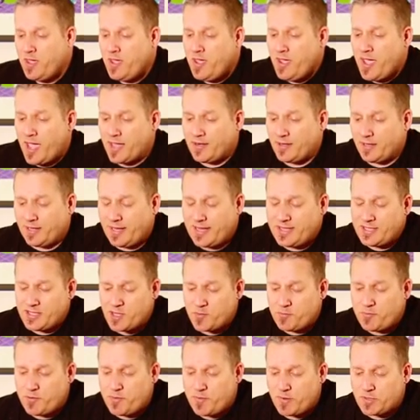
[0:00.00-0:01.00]
And a lens I
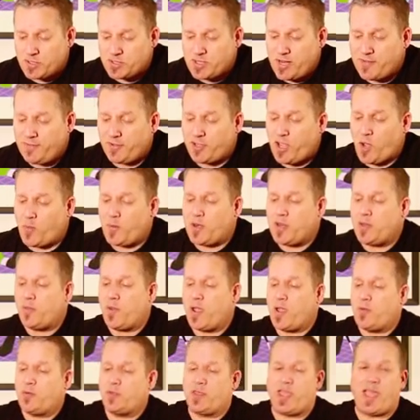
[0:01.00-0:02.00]
pretty much never go
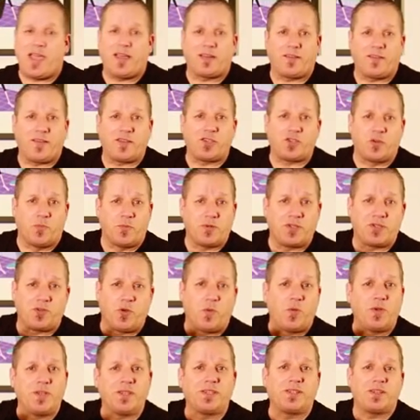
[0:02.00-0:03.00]
anywhere without, and it's almost
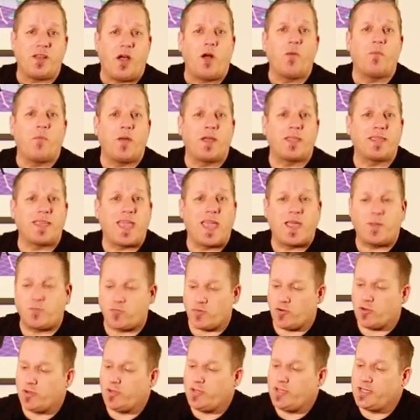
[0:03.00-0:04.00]
always on my
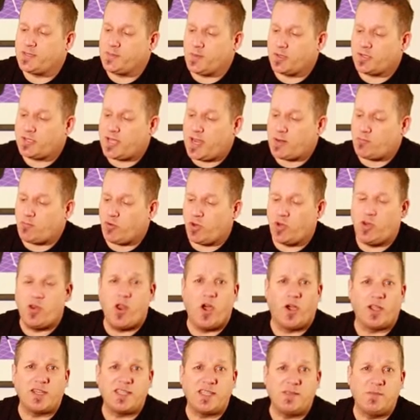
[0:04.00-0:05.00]
camera, is my Tamron
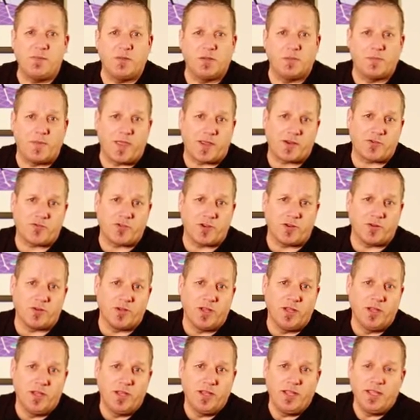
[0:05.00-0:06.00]
90mm macro.
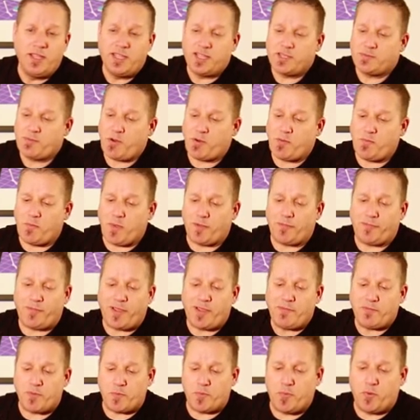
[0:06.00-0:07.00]
It's probably my
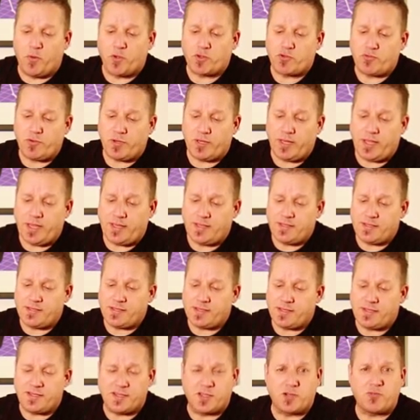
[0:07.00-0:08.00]
favourite portrait lens.
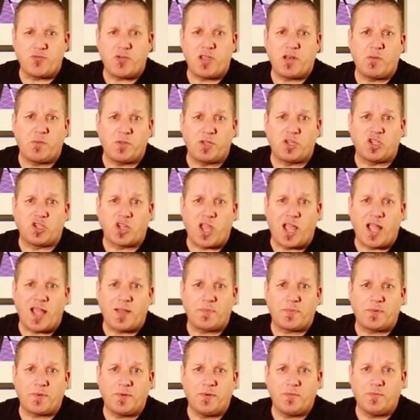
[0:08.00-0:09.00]
It's incredibly
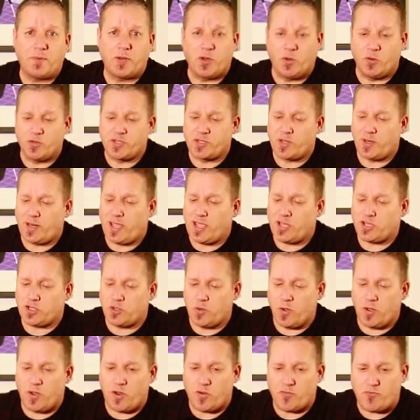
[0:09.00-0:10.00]
sharp, but it also allows
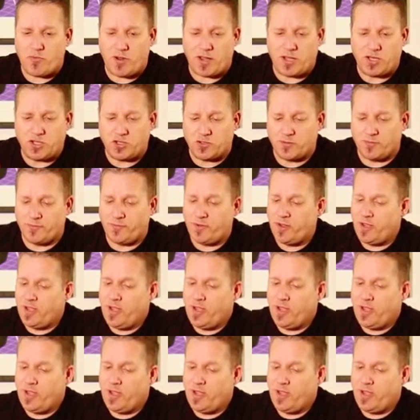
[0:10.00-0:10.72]
you a range of